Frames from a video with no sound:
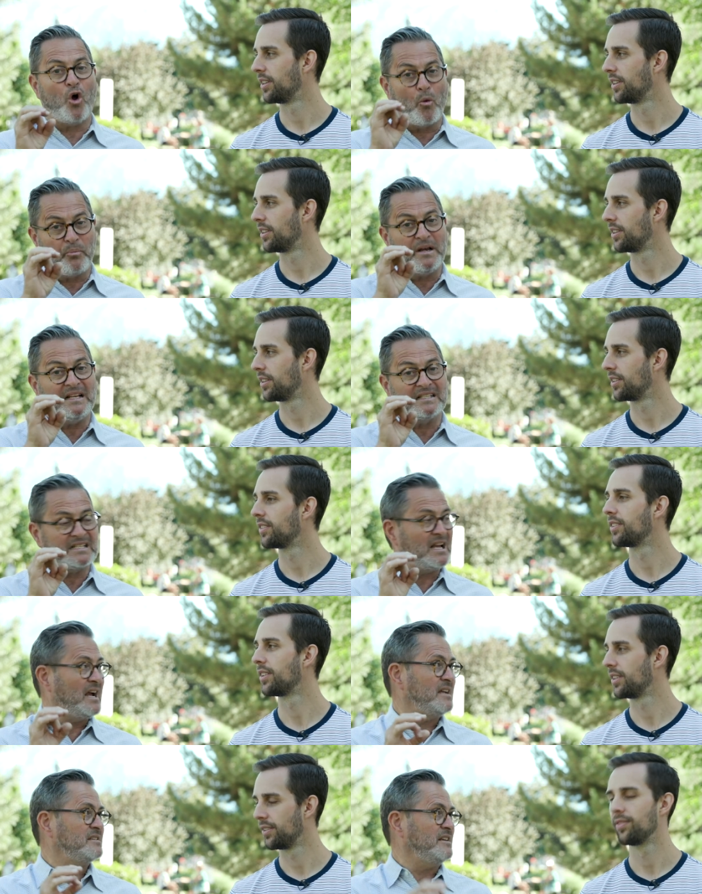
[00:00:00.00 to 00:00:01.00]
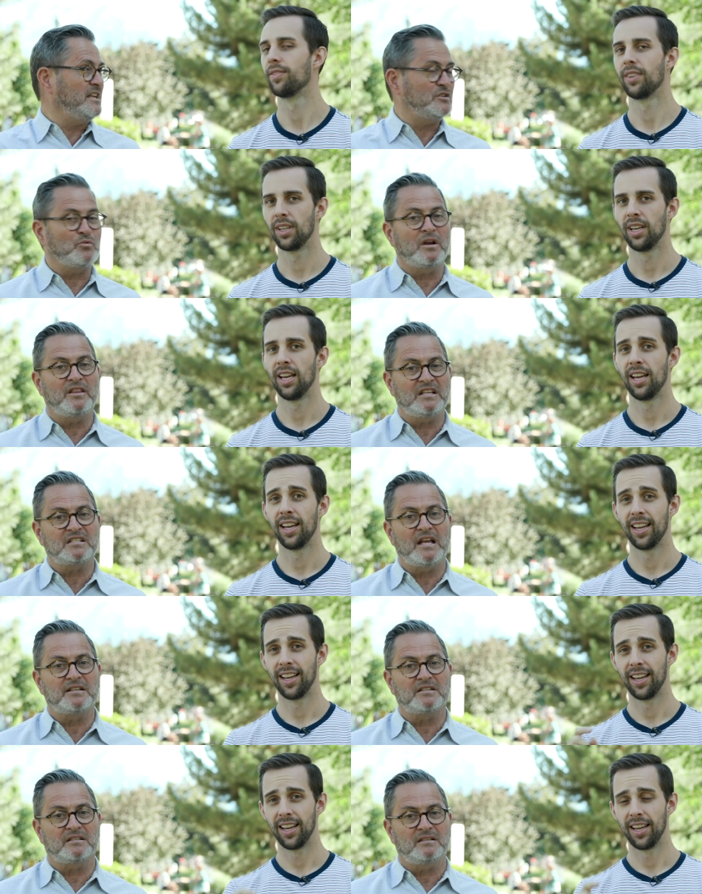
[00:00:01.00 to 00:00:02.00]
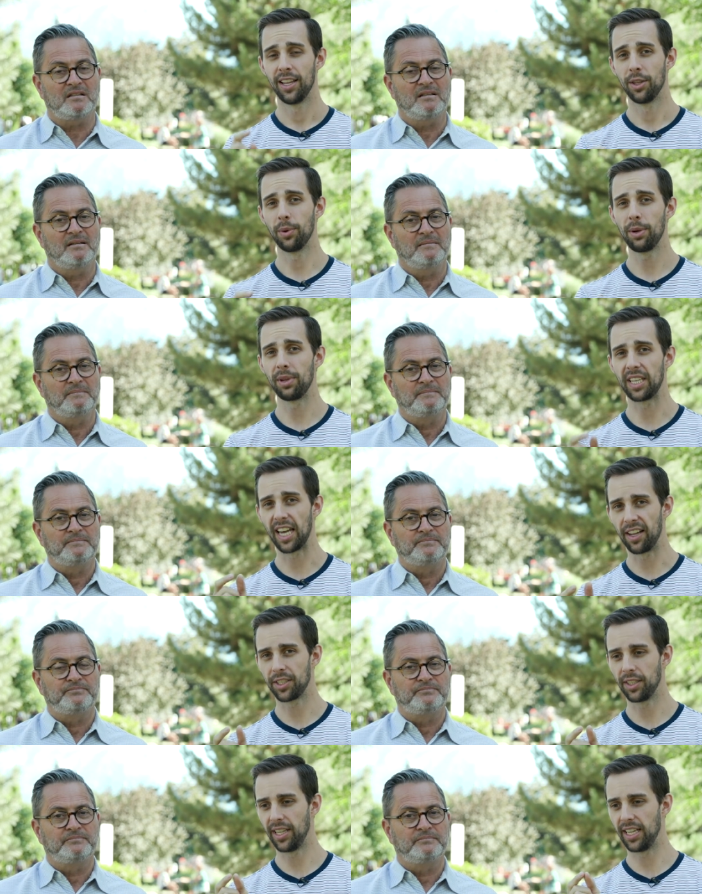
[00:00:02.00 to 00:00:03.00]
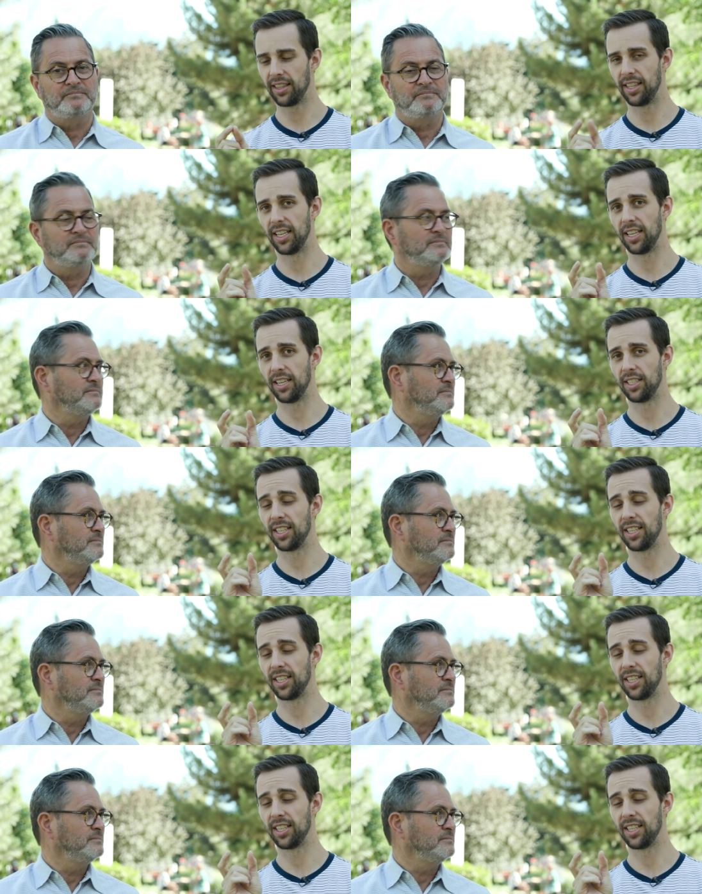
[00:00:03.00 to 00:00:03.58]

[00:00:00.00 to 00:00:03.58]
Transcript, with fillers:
Speaker 1: opening size on each one
Speaker 2: of these lenses. The way we calculate the